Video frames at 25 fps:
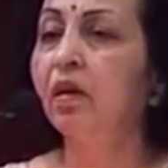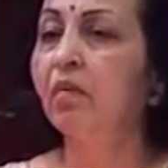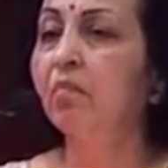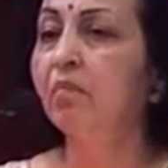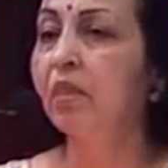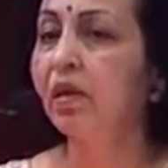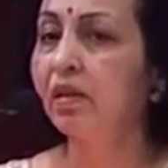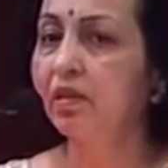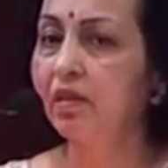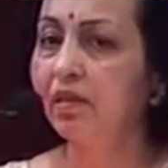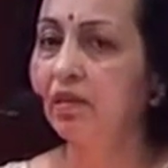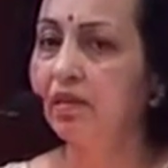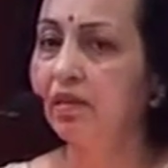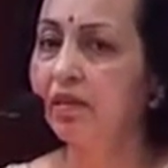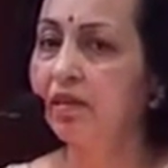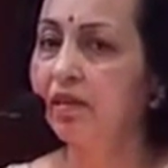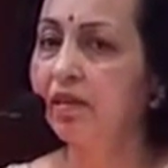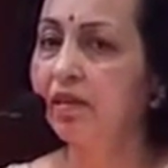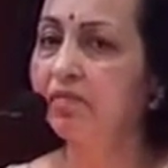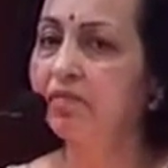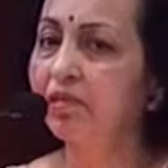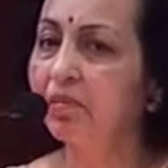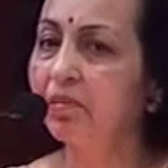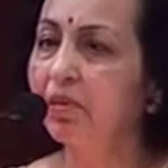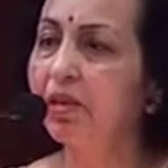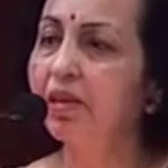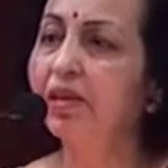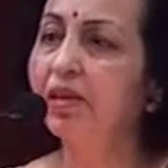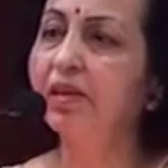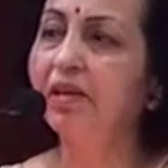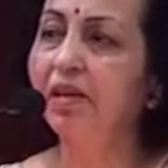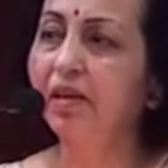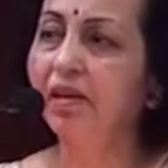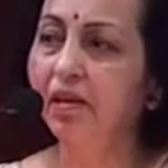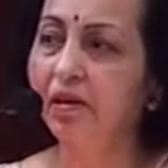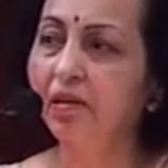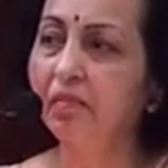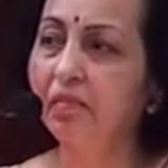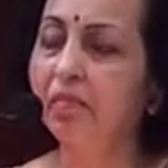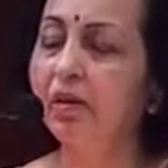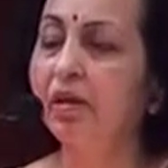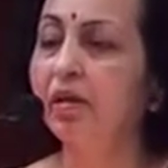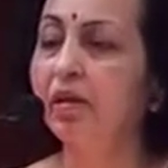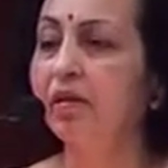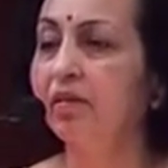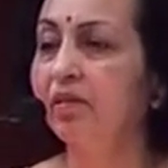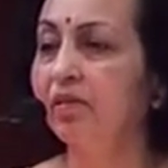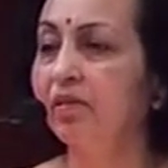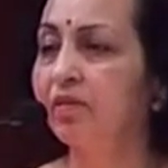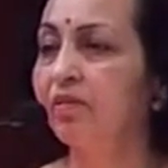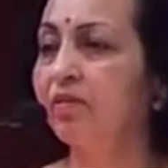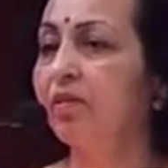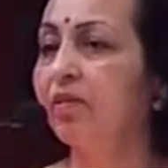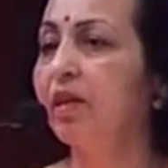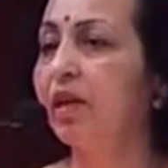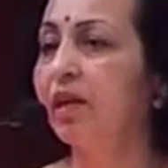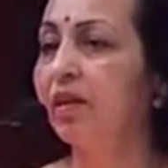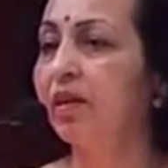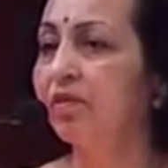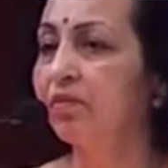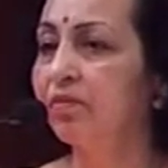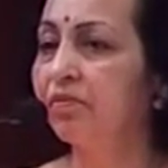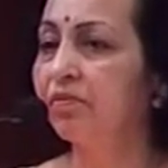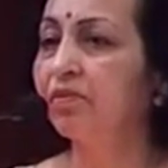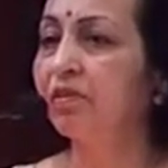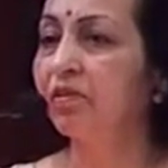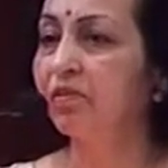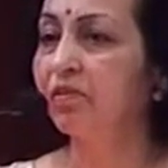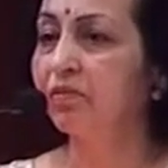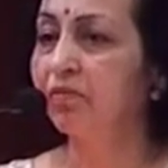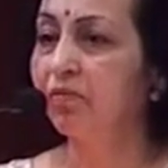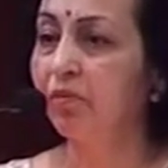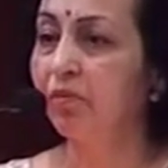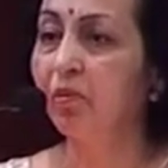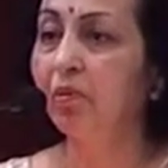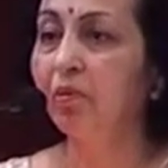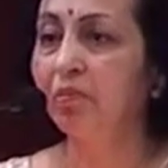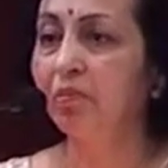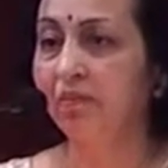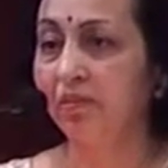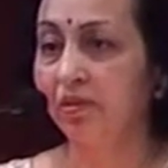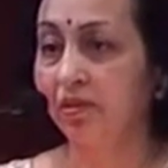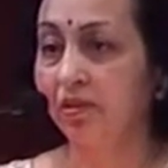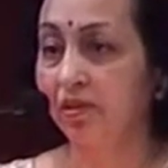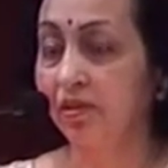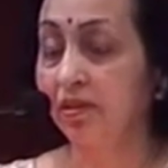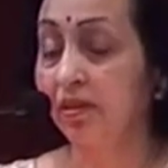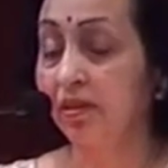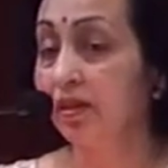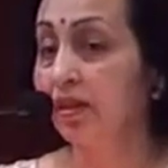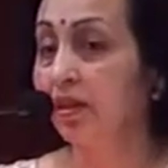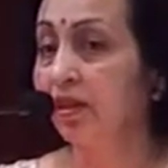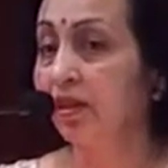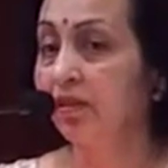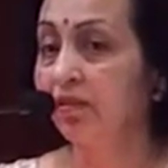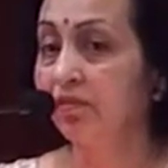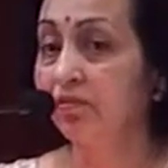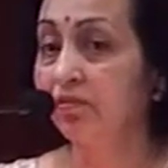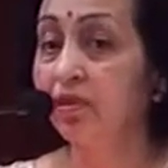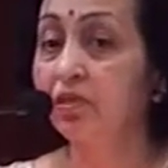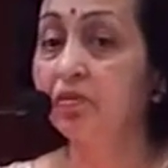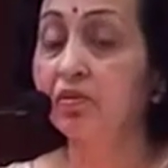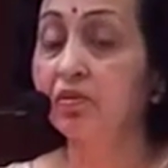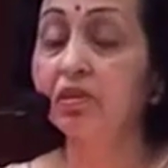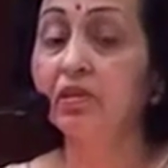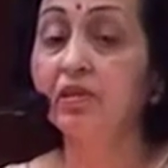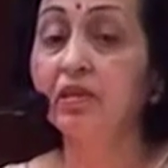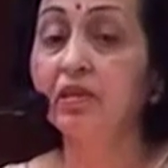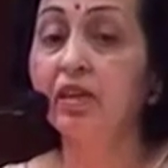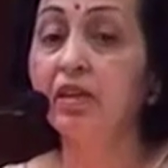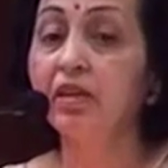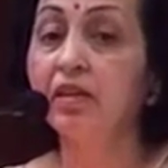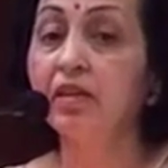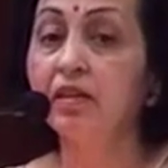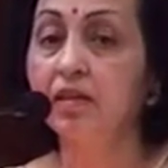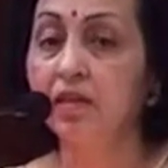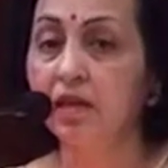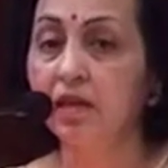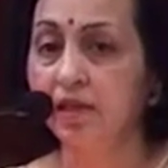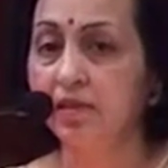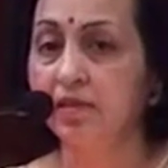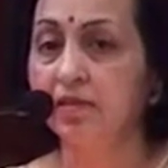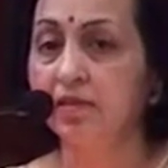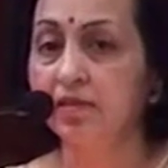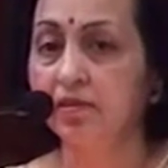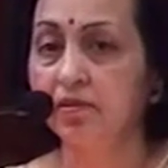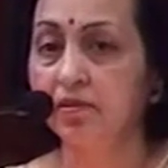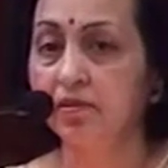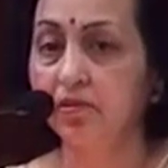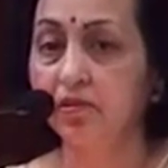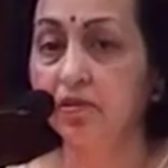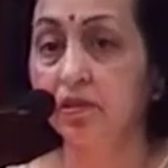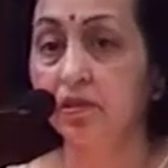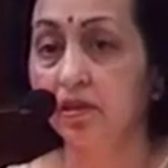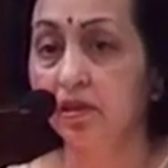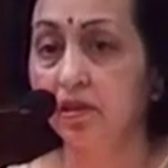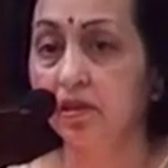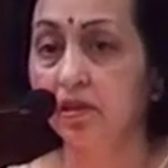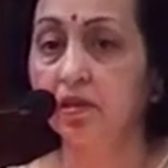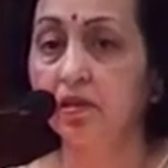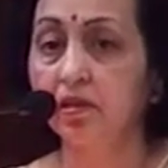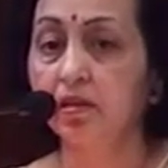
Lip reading: But here everybody came and, you know, kind of conformed, which was really nice to see.